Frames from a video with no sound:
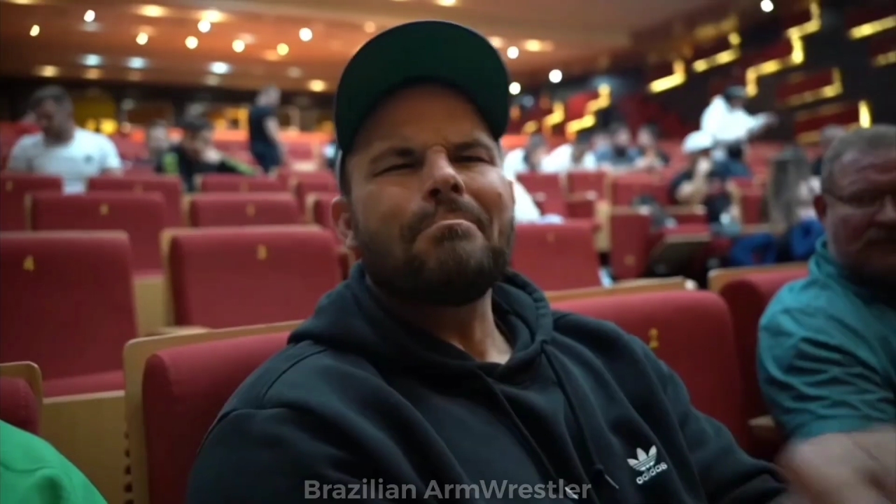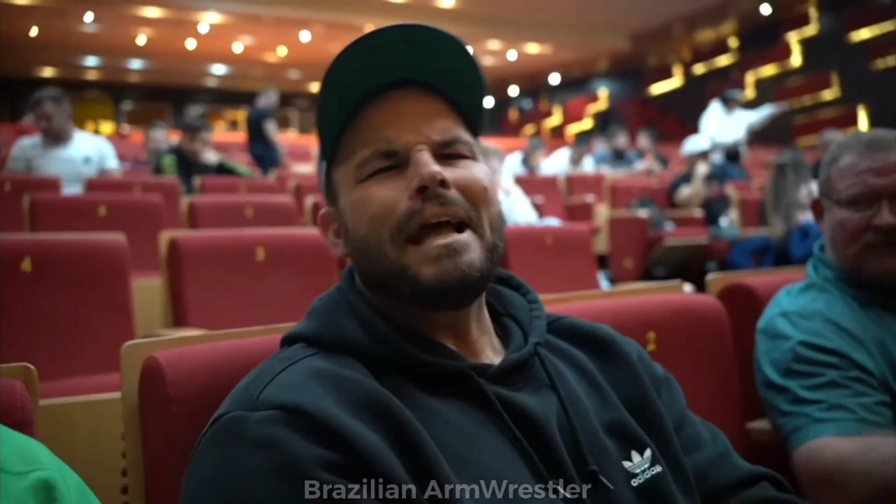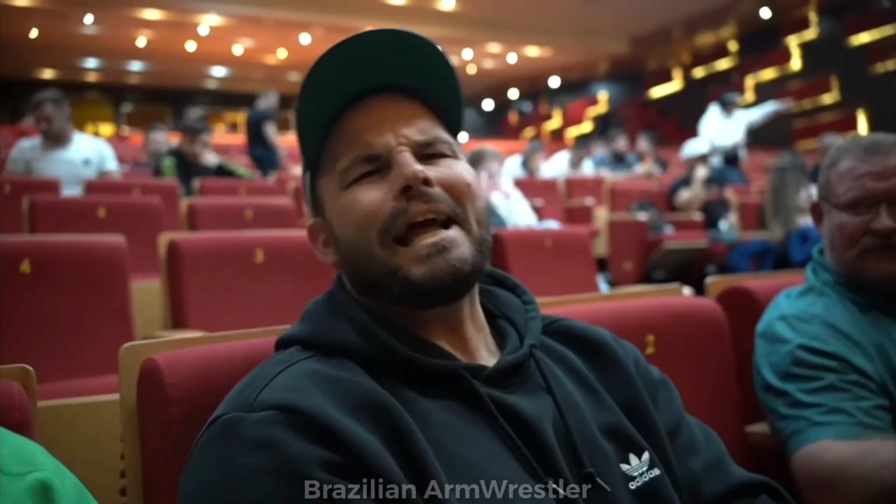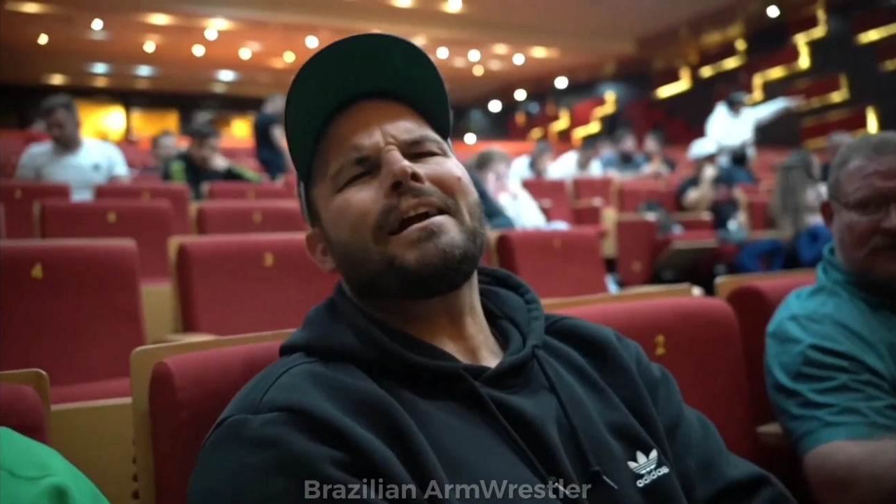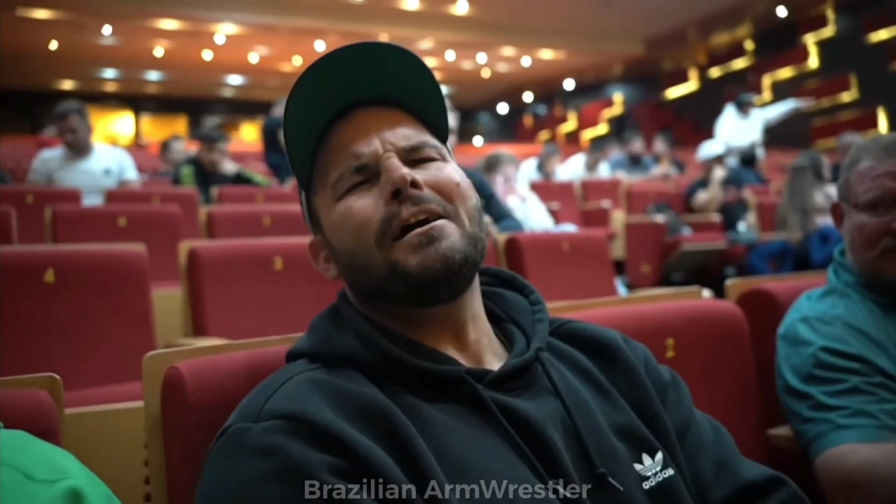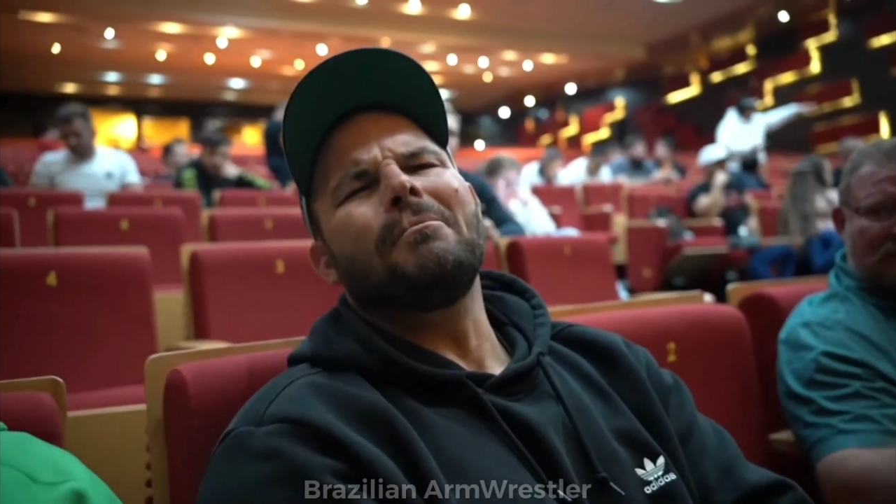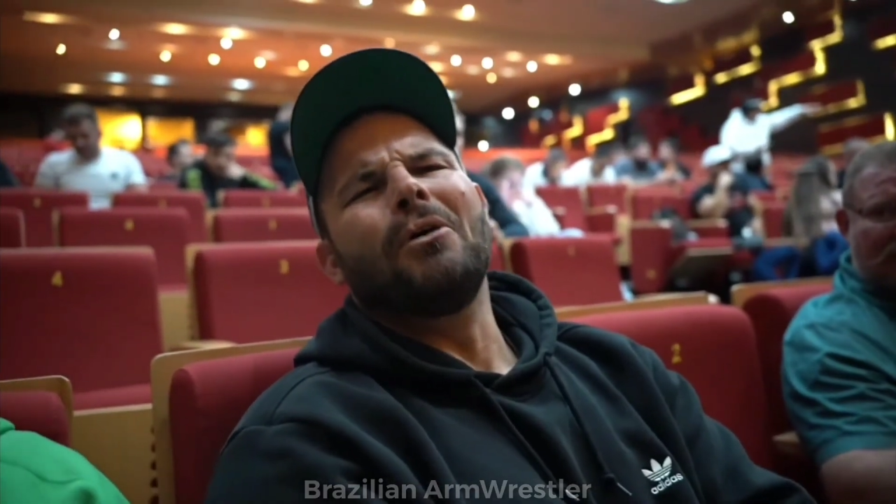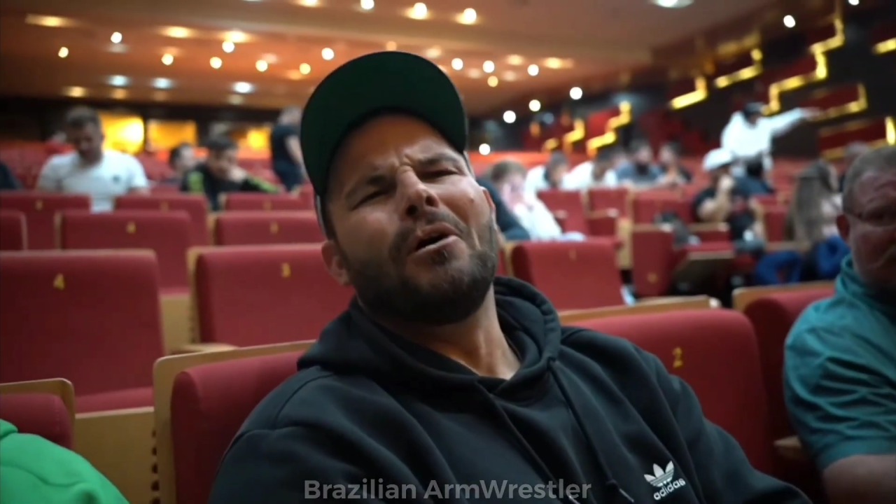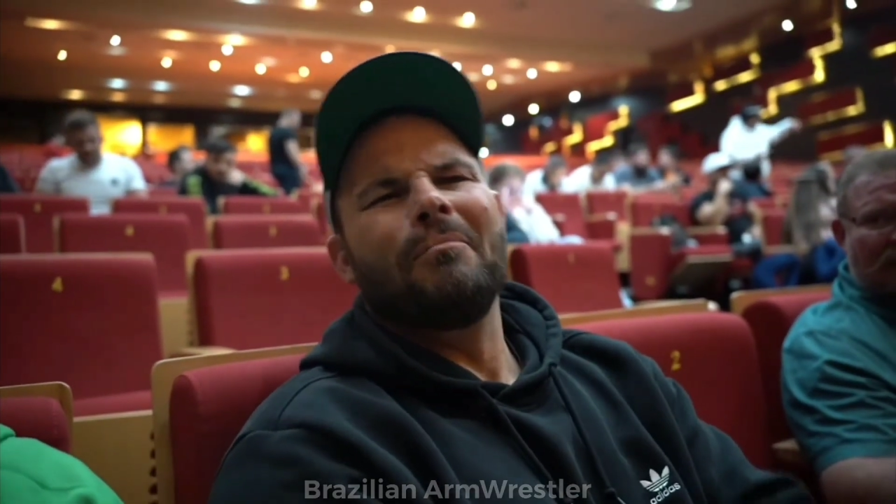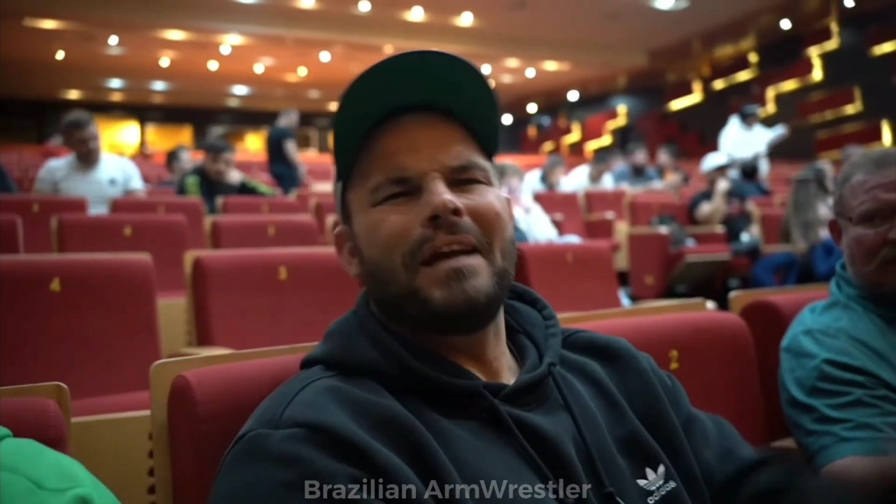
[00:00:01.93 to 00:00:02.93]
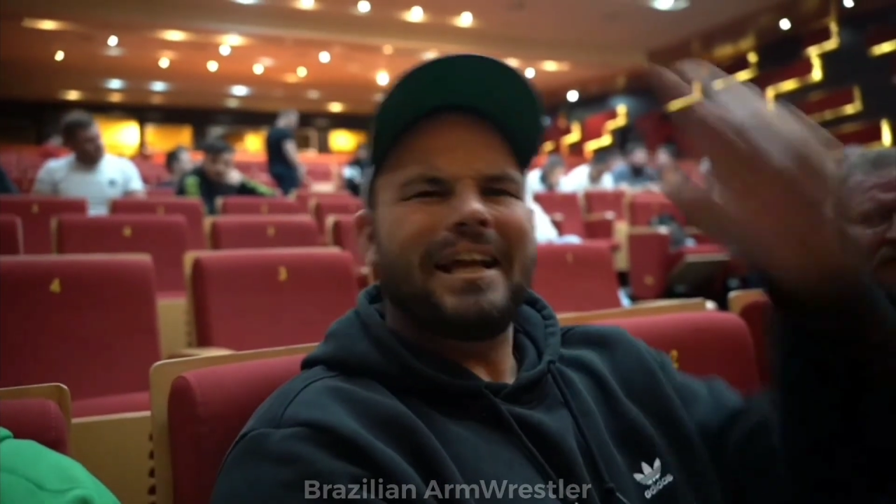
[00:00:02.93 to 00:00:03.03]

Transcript: Man, come on, man.